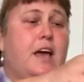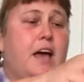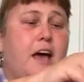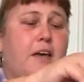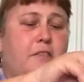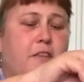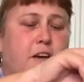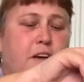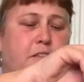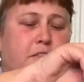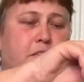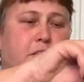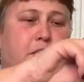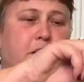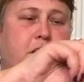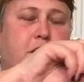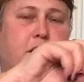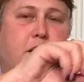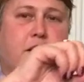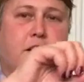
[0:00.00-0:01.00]
And then
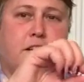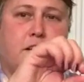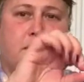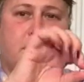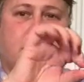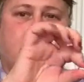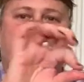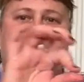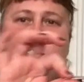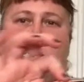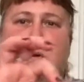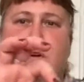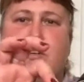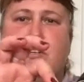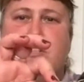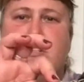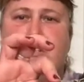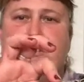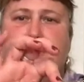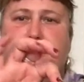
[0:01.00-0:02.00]
the
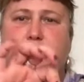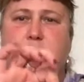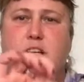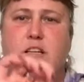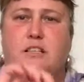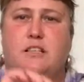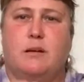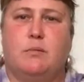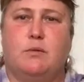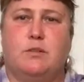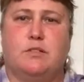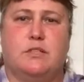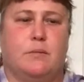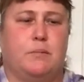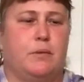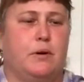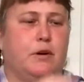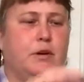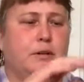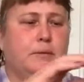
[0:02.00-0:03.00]
zippers, there's a double
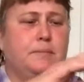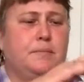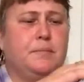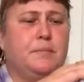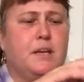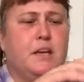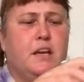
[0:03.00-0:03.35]
zipper.